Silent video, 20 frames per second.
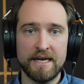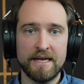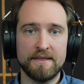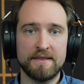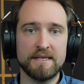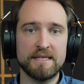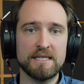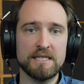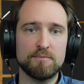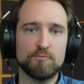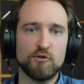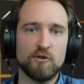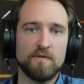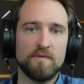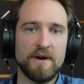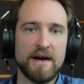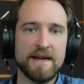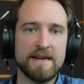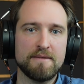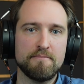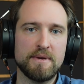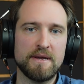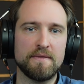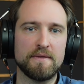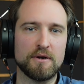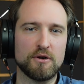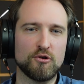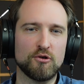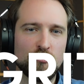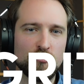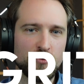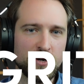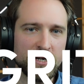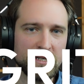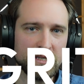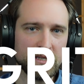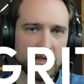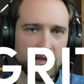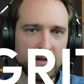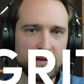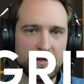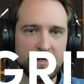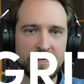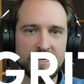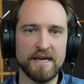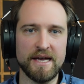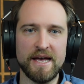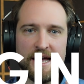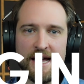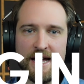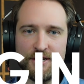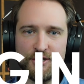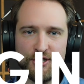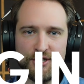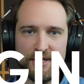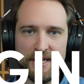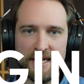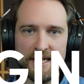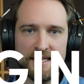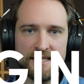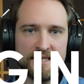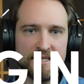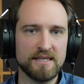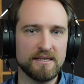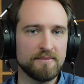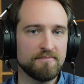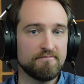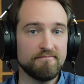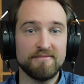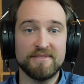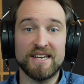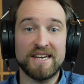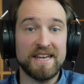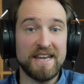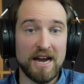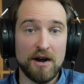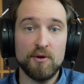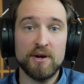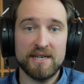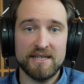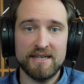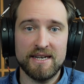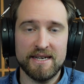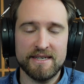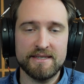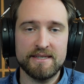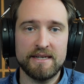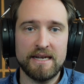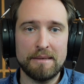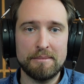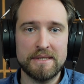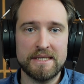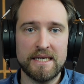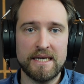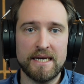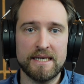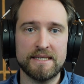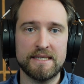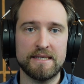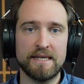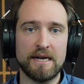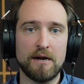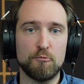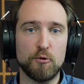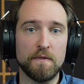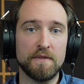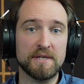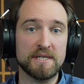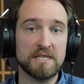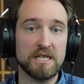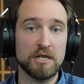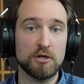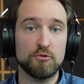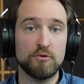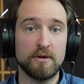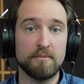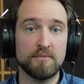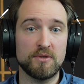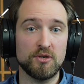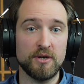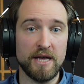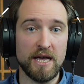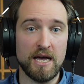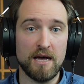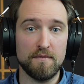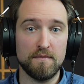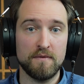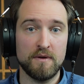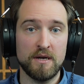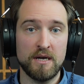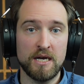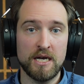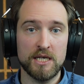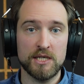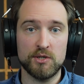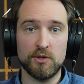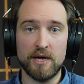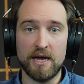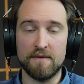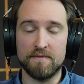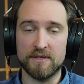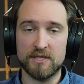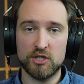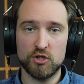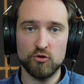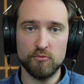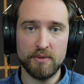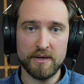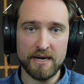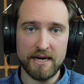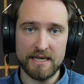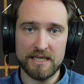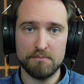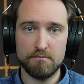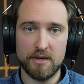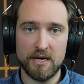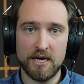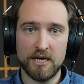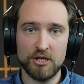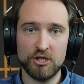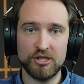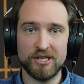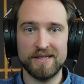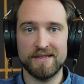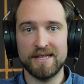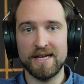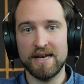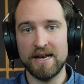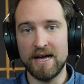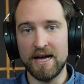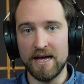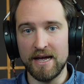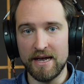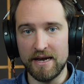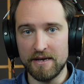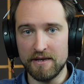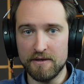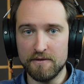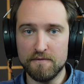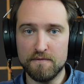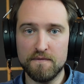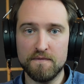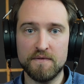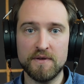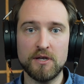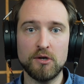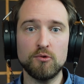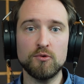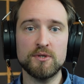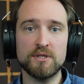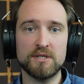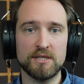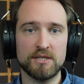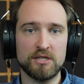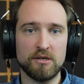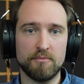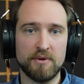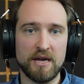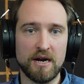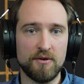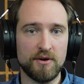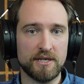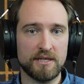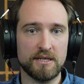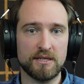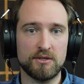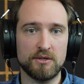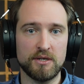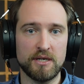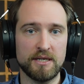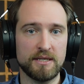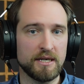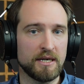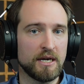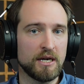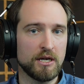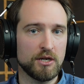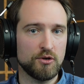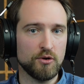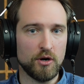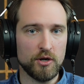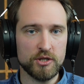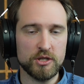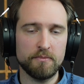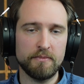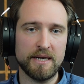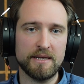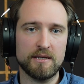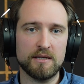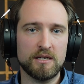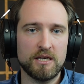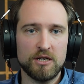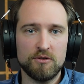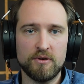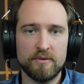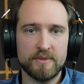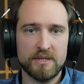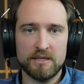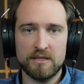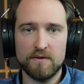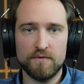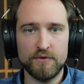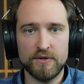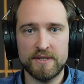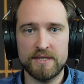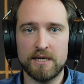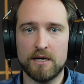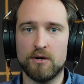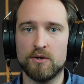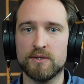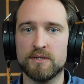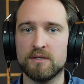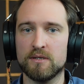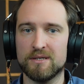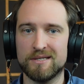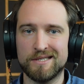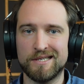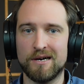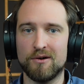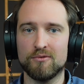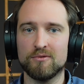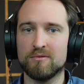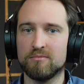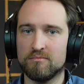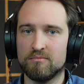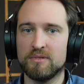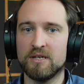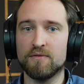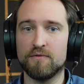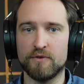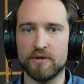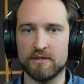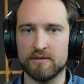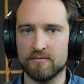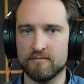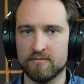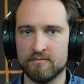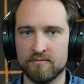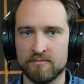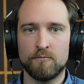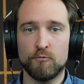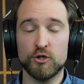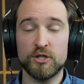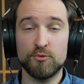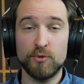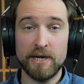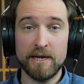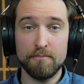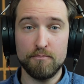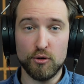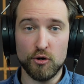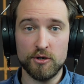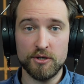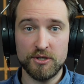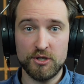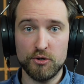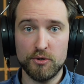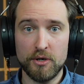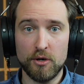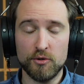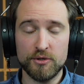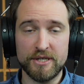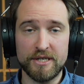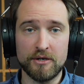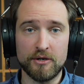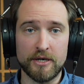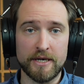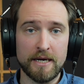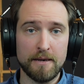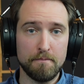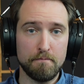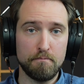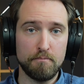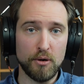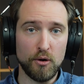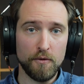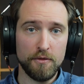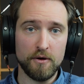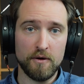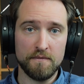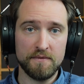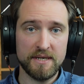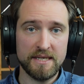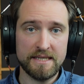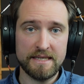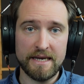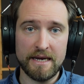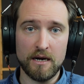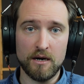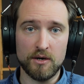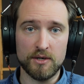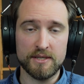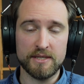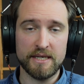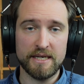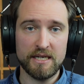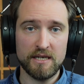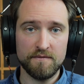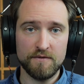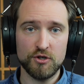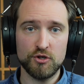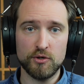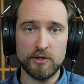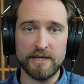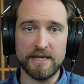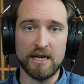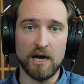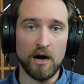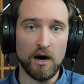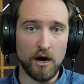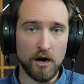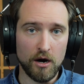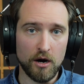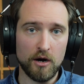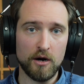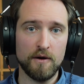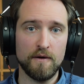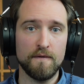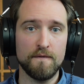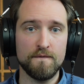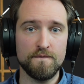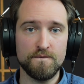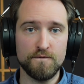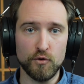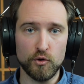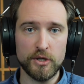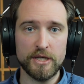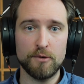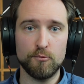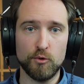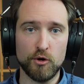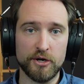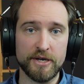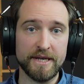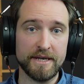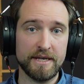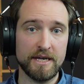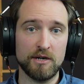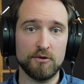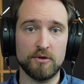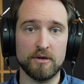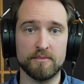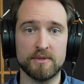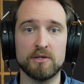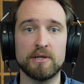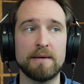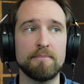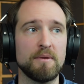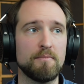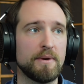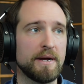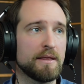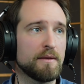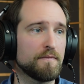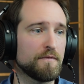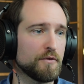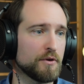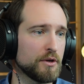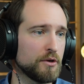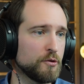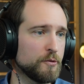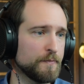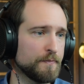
This is providing me the grit, the edginess, the character, as the name says, that I want this kick drum to have. So I have a super nice punch, and then I infuse some character to it to also make the kick drums in different sounds sound different. What's really important to note here, both of these layers individually are fully working kick drums. So let me play them for you.